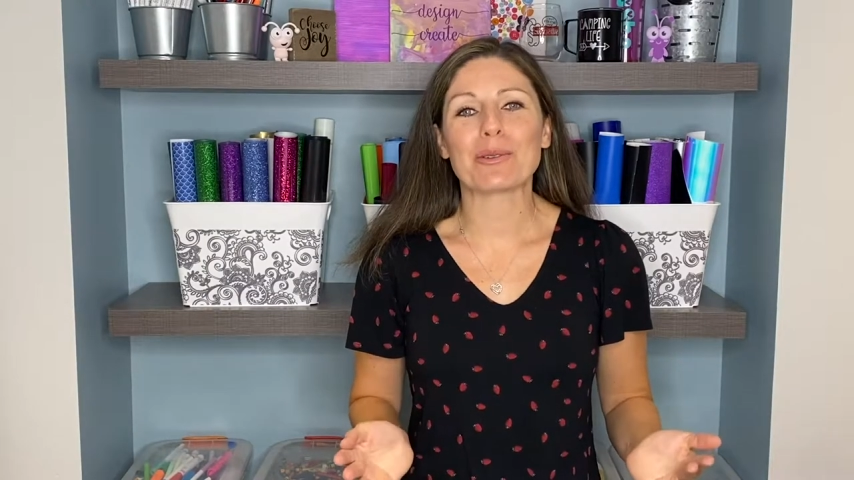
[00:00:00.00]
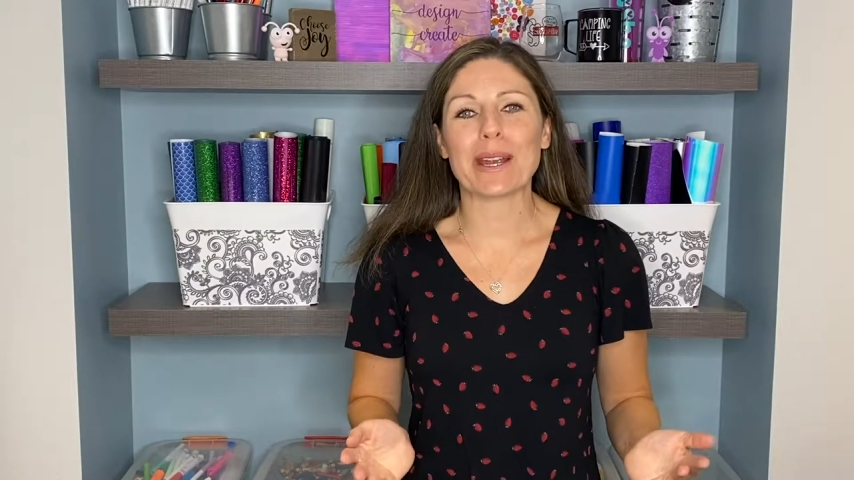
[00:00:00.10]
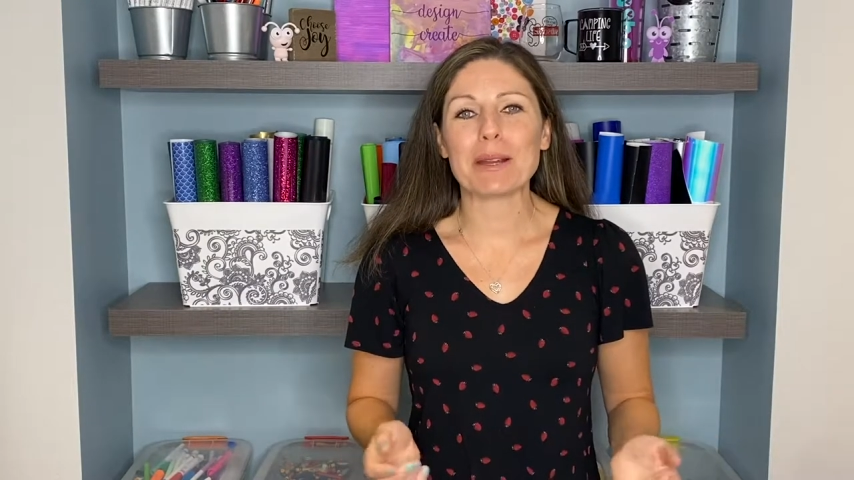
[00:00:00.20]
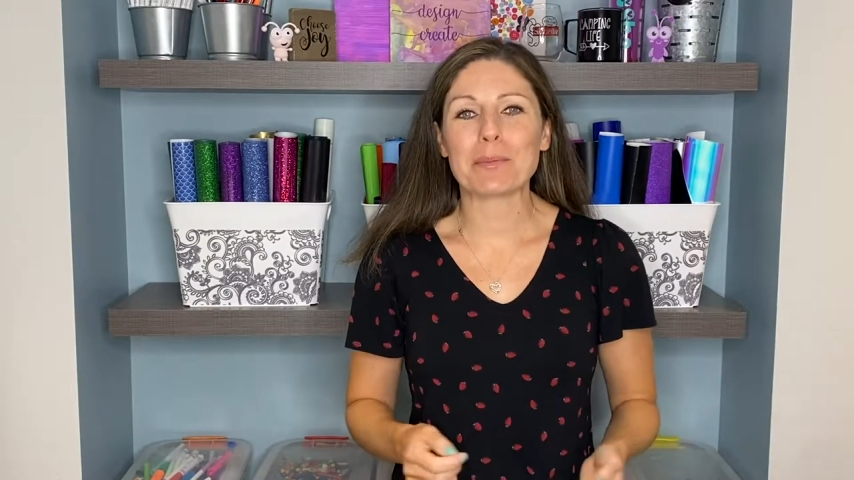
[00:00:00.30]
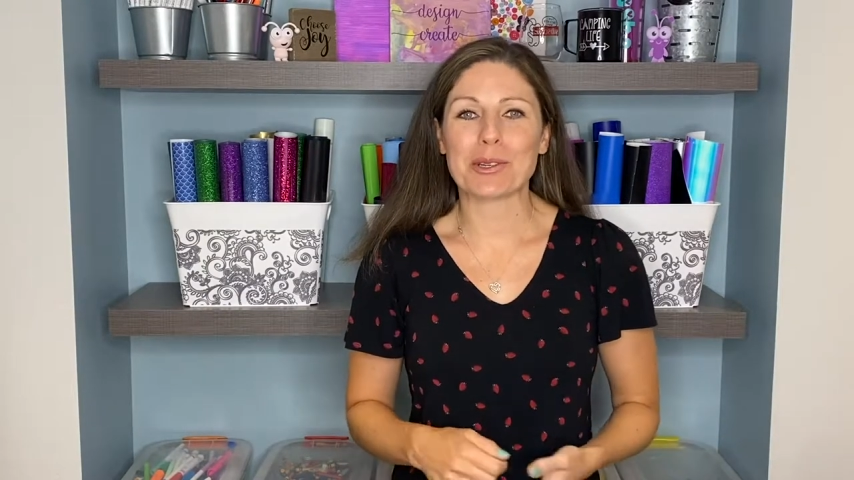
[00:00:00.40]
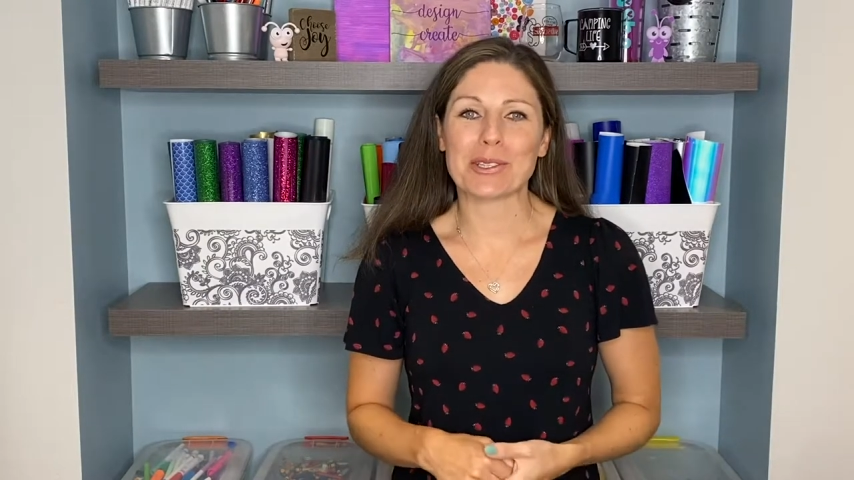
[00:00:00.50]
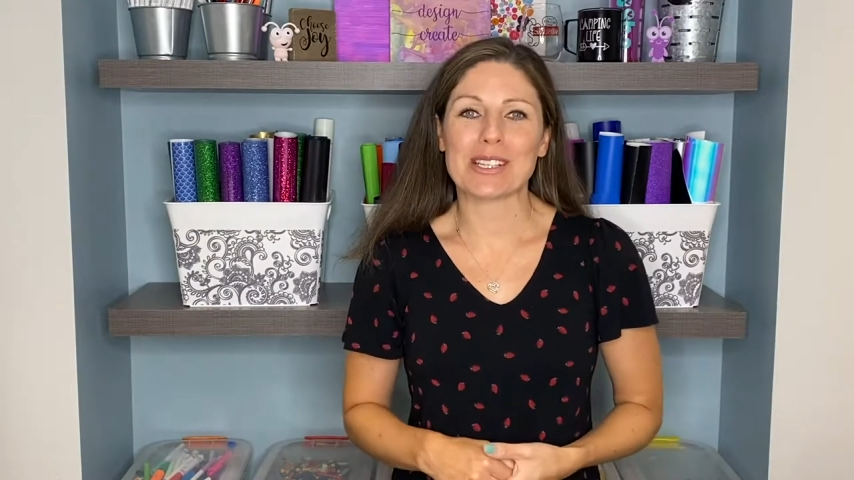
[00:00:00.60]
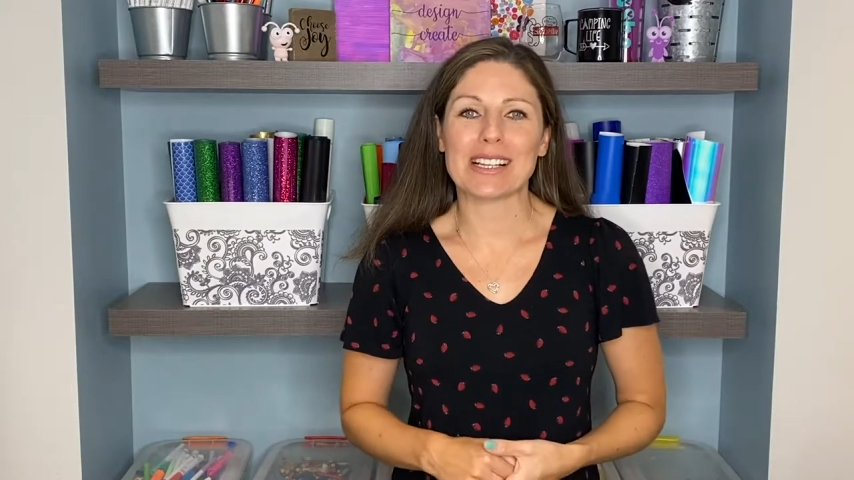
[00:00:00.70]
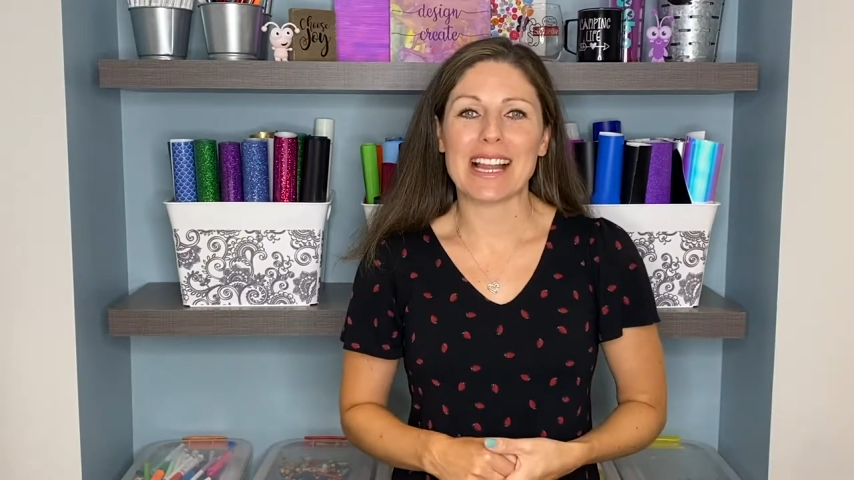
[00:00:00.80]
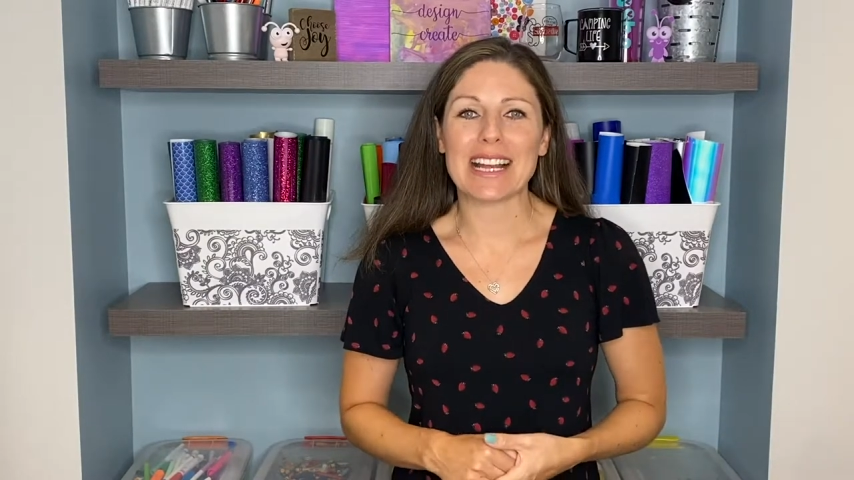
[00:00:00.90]
great
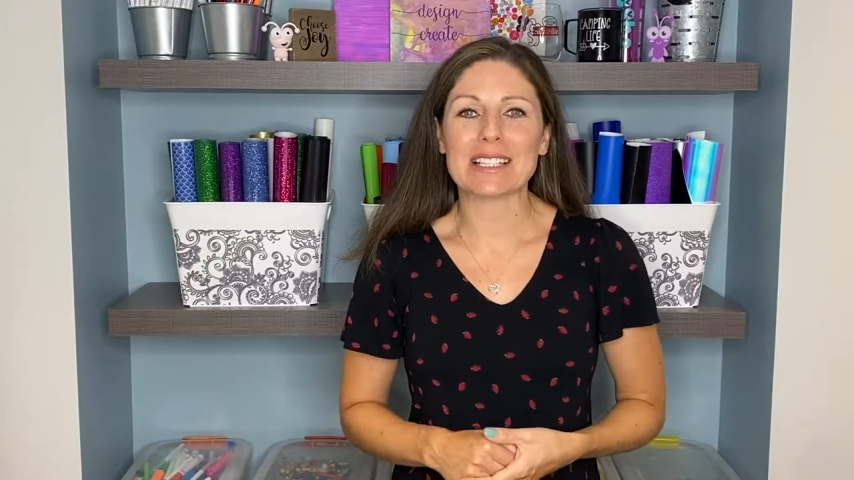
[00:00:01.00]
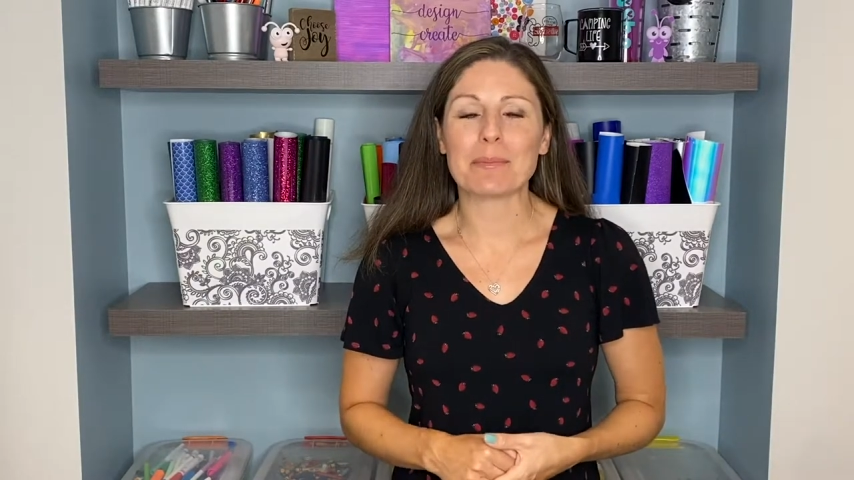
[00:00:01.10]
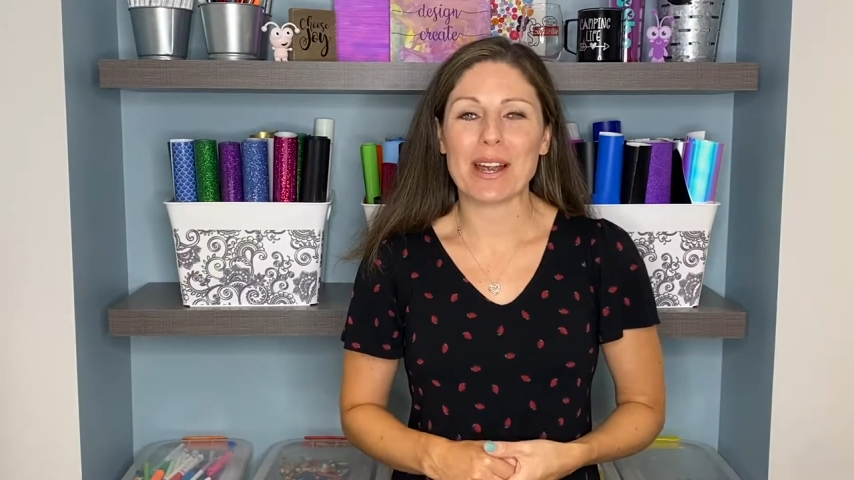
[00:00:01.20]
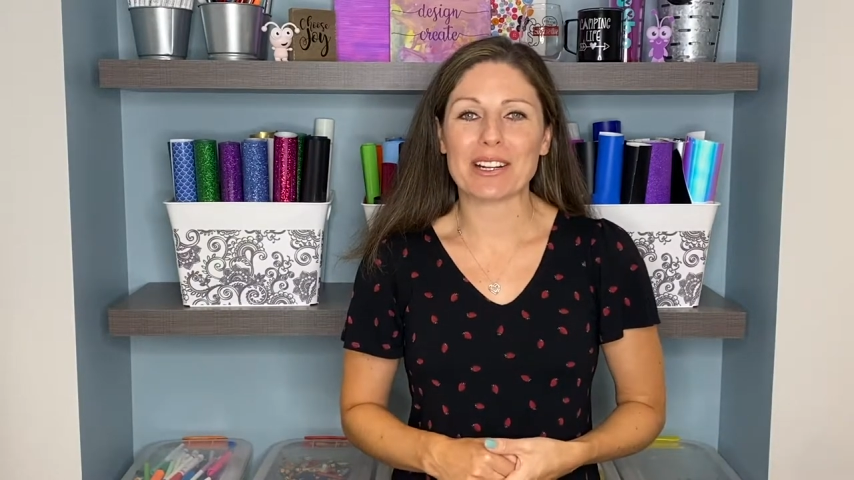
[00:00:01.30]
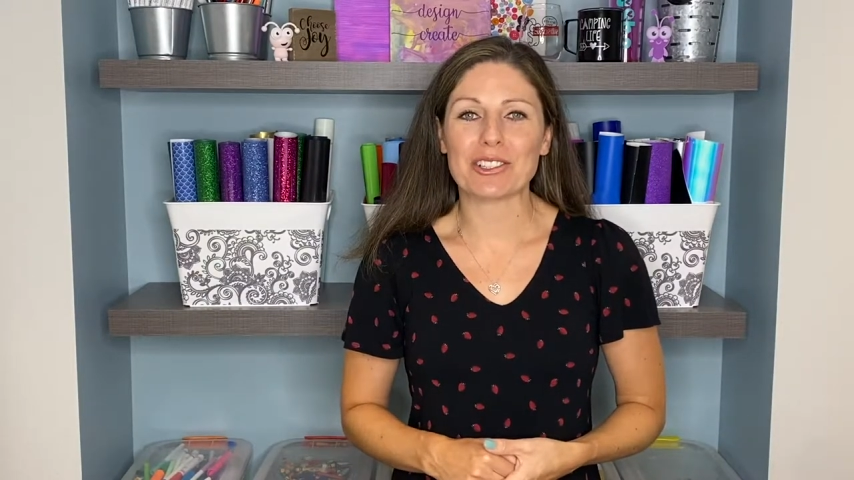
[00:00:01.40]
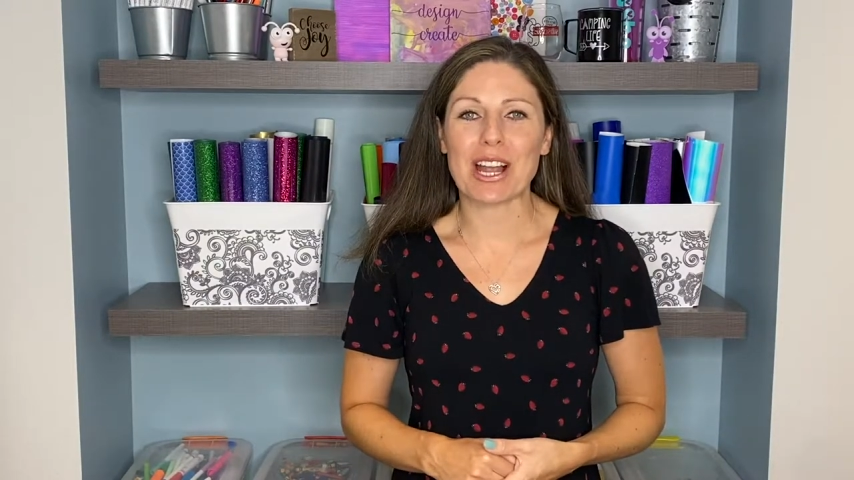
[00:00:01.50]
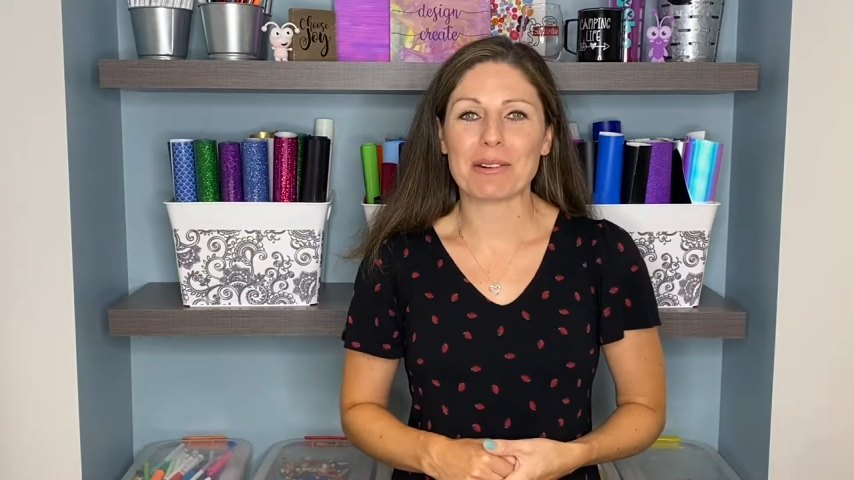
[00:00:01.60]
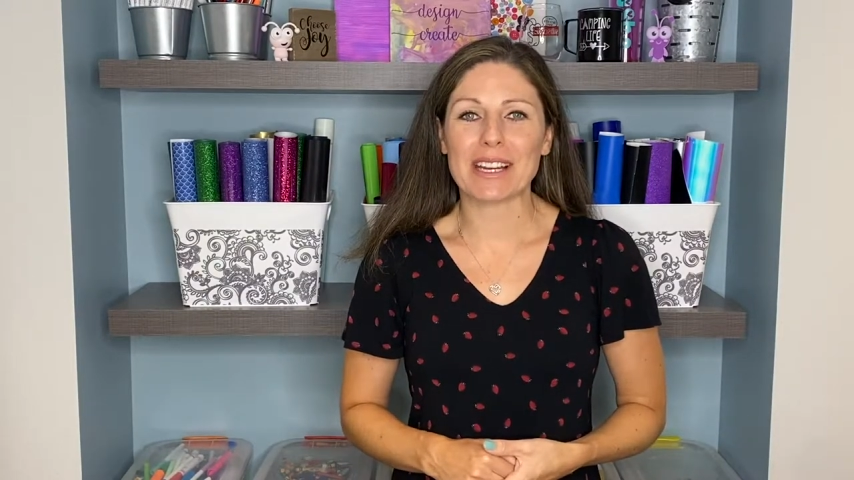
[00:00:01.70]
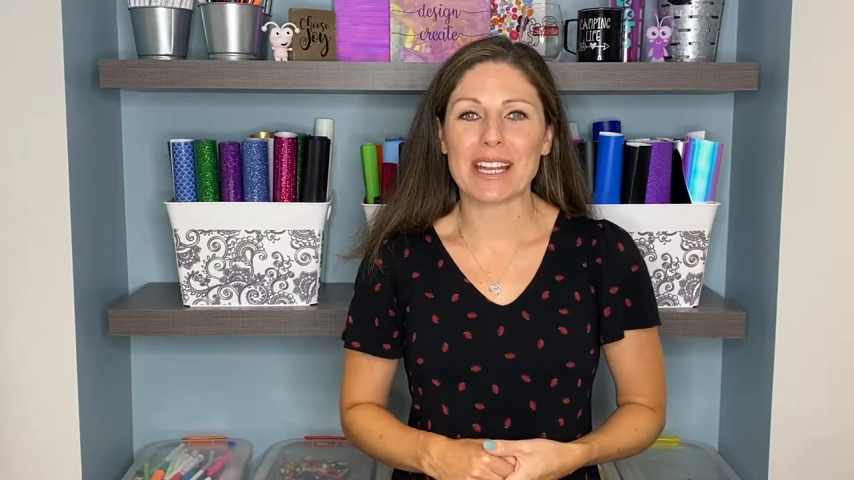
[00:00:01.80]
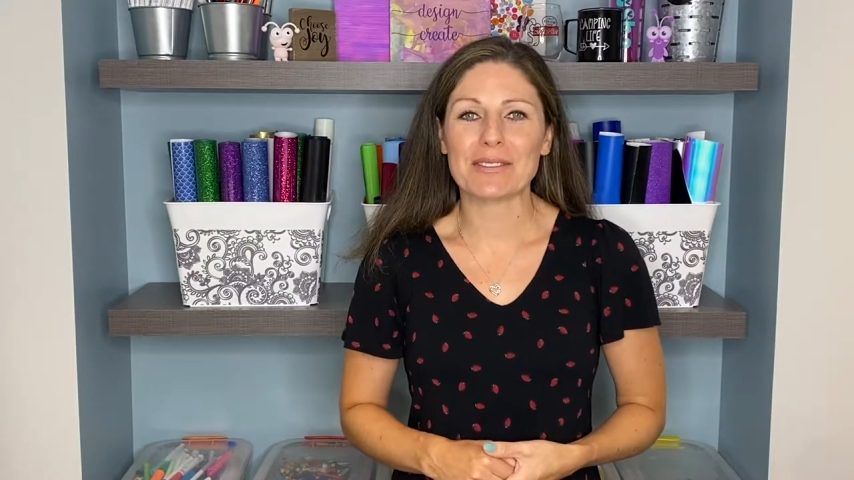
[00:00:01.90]
personalized bridal
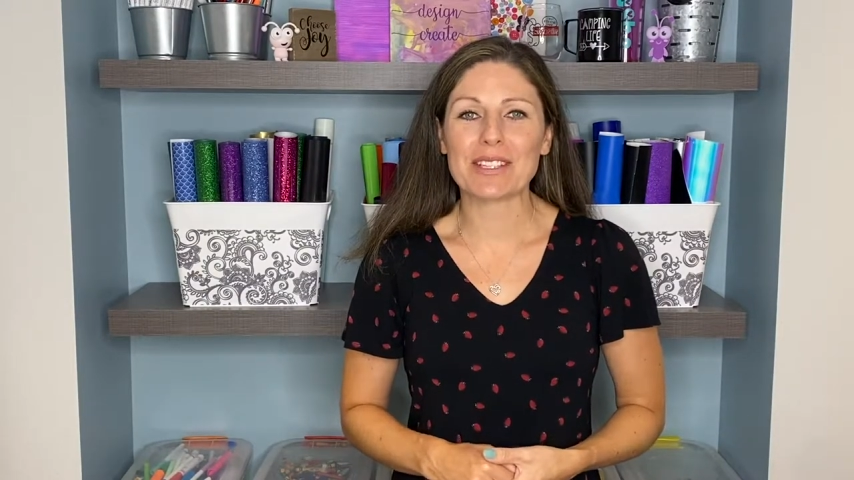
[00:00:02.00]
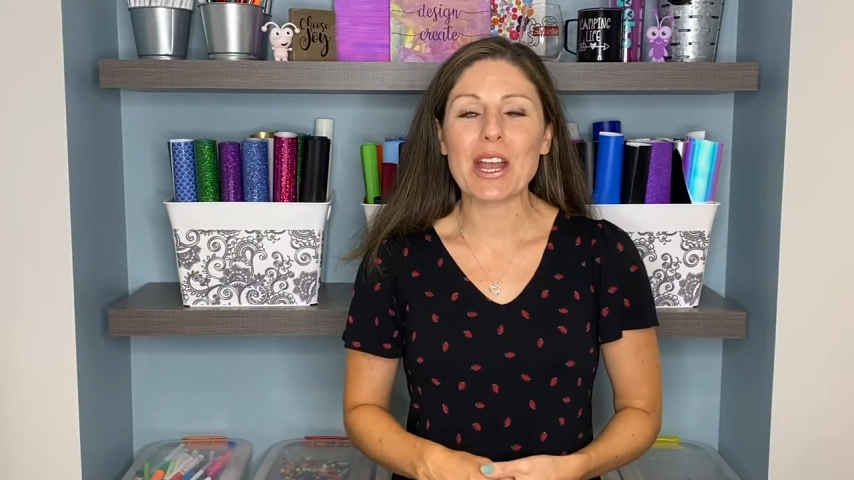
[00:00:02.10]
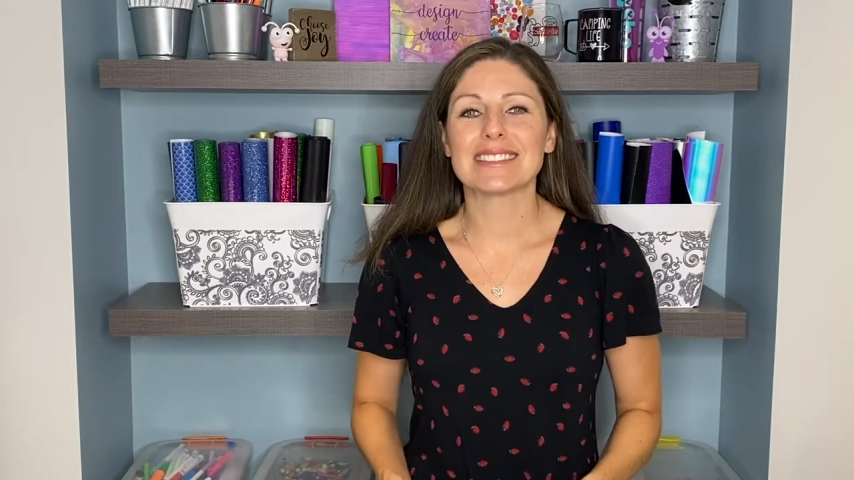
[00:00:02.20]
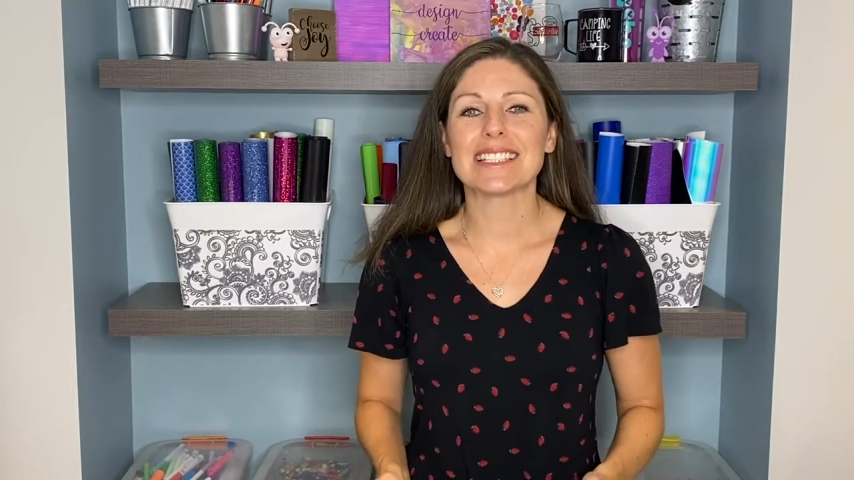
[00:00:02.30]
shower gift?